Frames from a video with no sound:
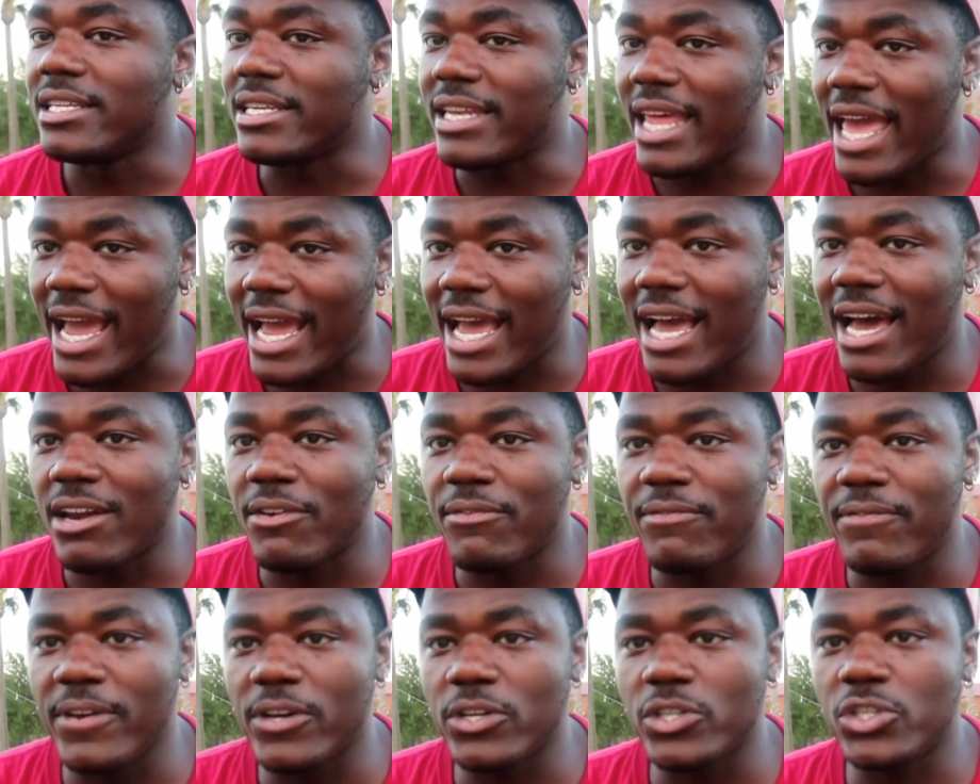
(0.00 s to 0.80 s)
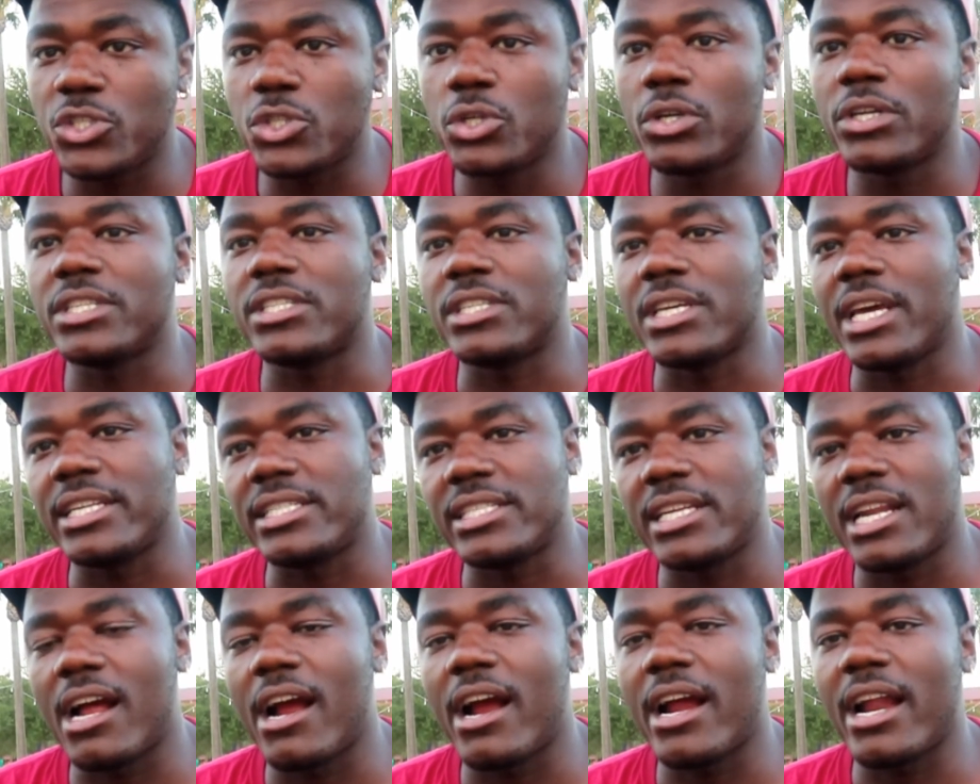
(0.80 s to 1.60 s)
That kind of fell short, so I
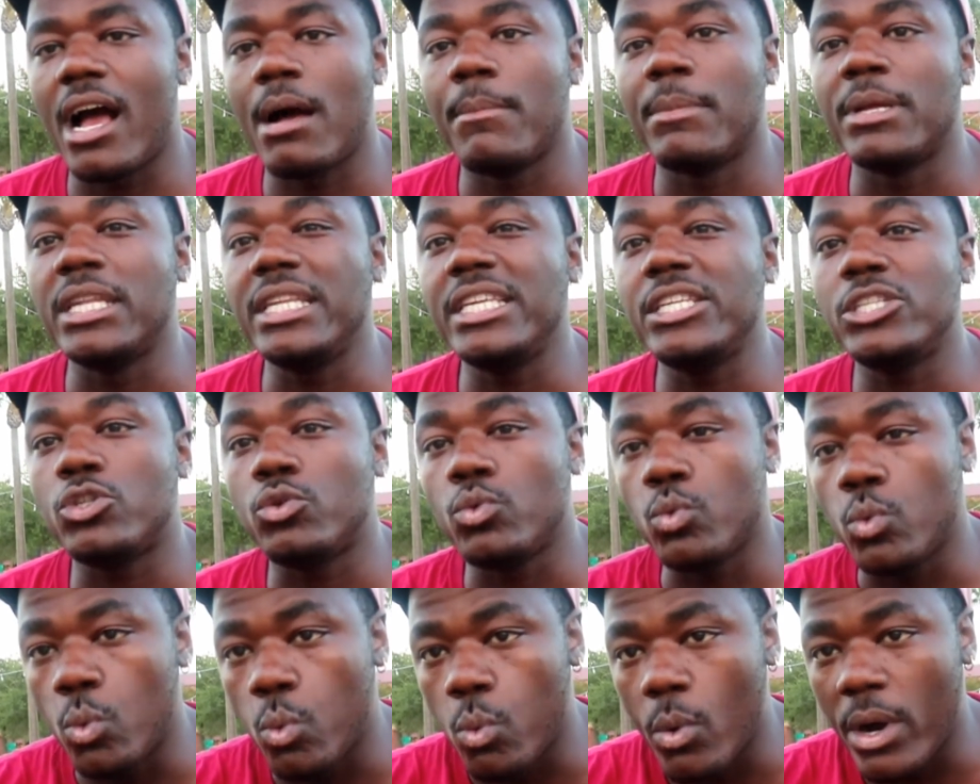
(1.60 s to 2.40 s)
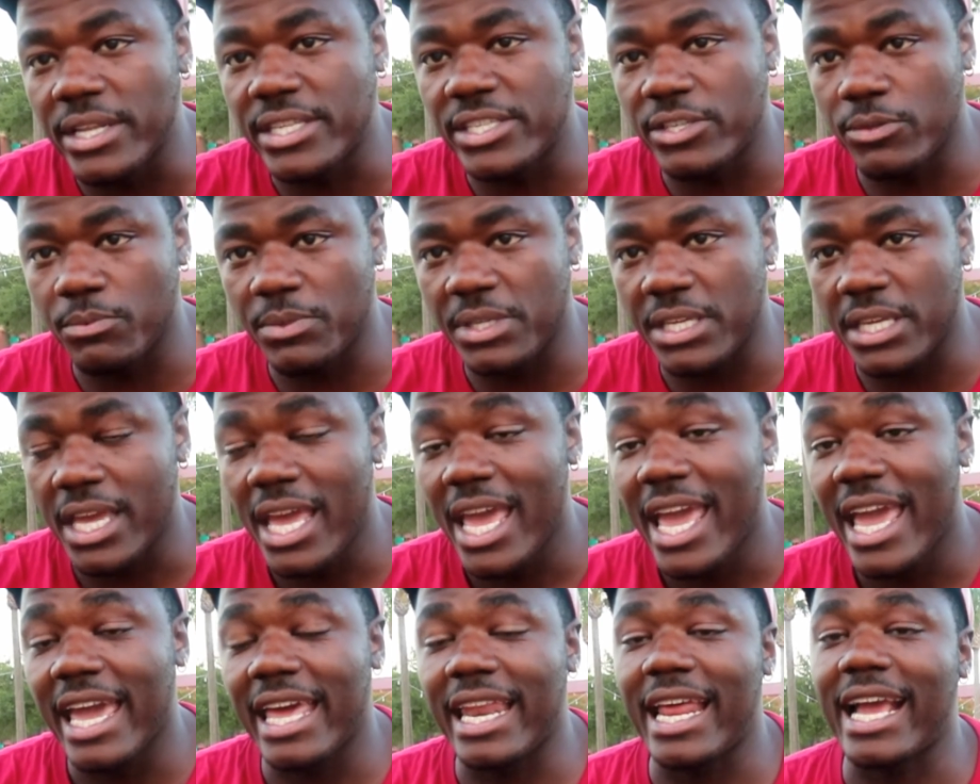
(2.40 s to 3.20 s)
said, all right, I'm at least do once a week.
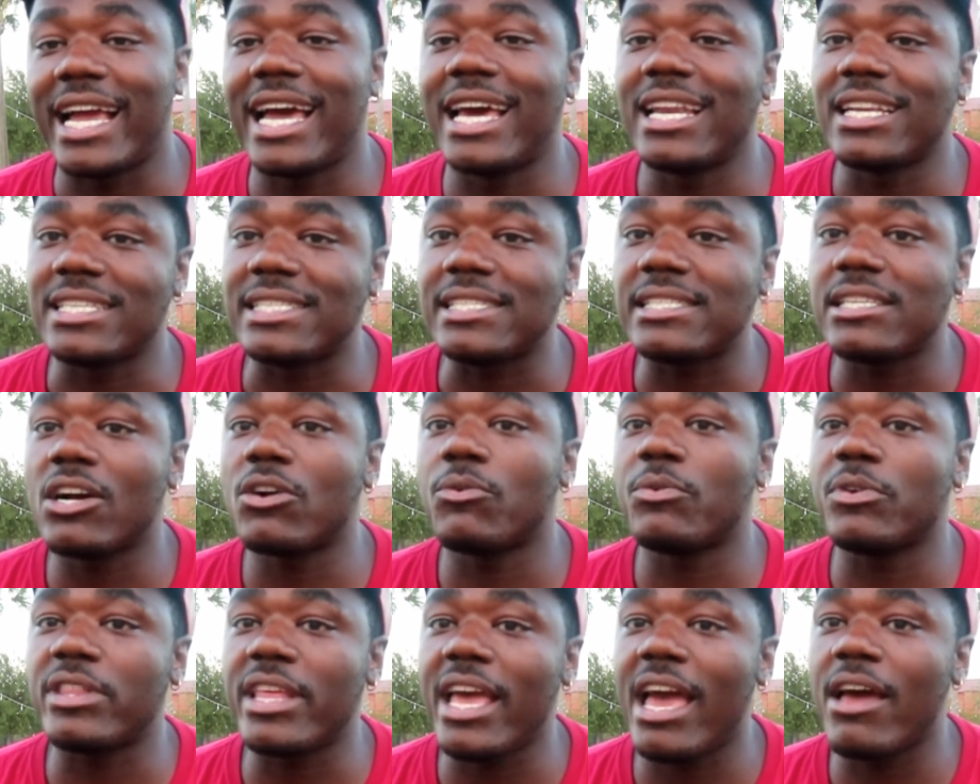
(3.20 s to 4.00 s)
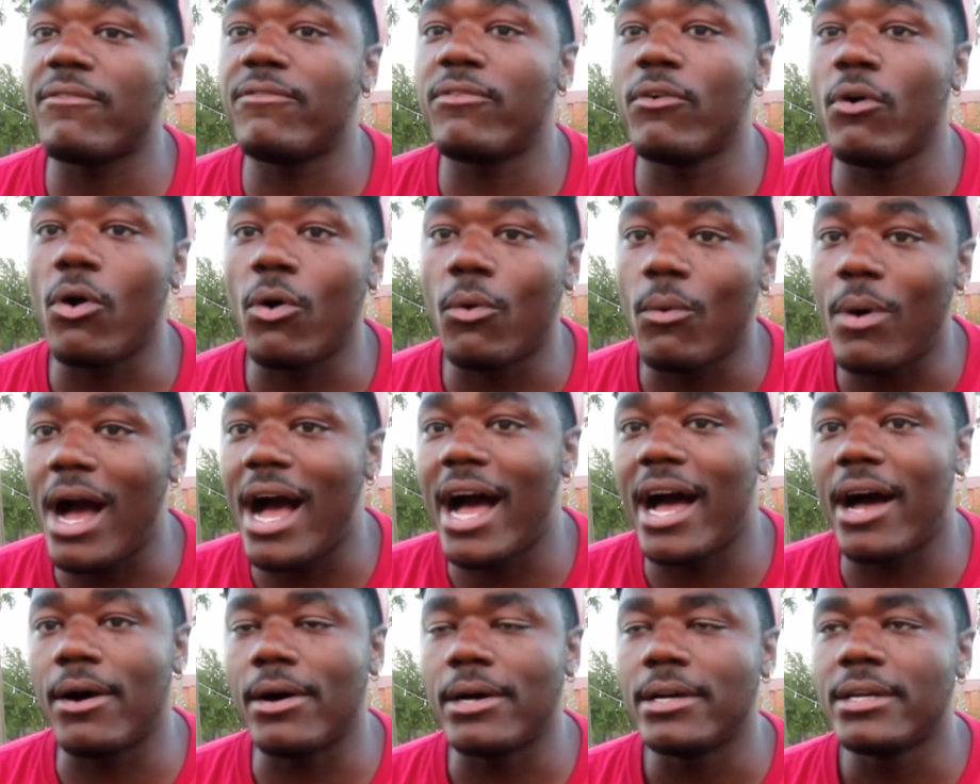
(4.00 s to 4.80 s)
And I kind of stuck with that for a
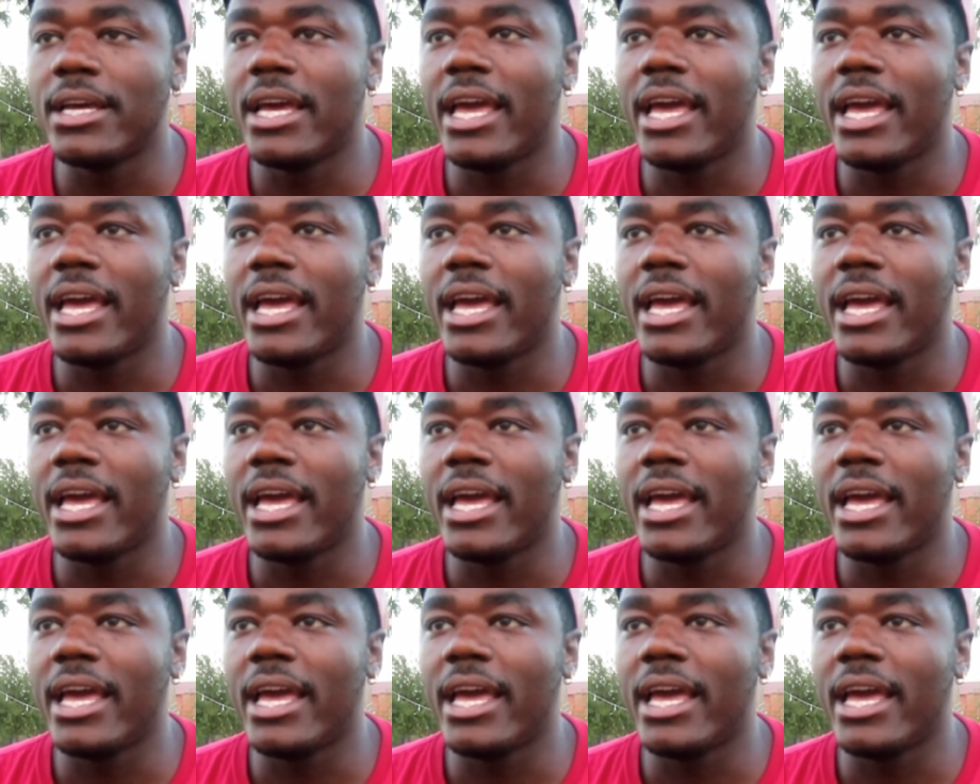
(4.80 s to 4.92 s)
while.